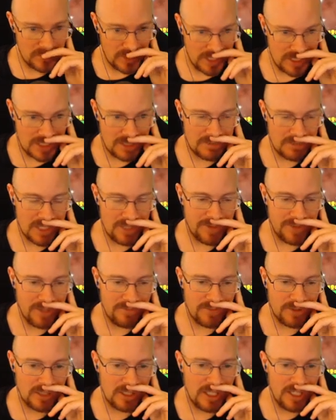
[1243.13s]
I guess I'm saving
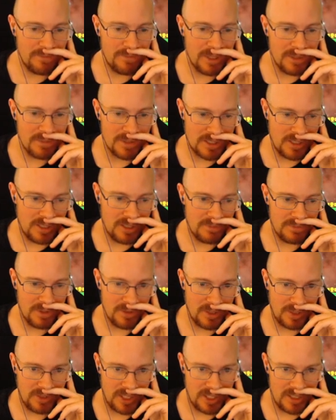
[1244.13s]
up for glaive beam is all I'm
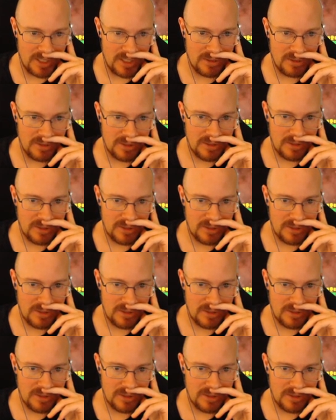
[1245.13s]
doing right now.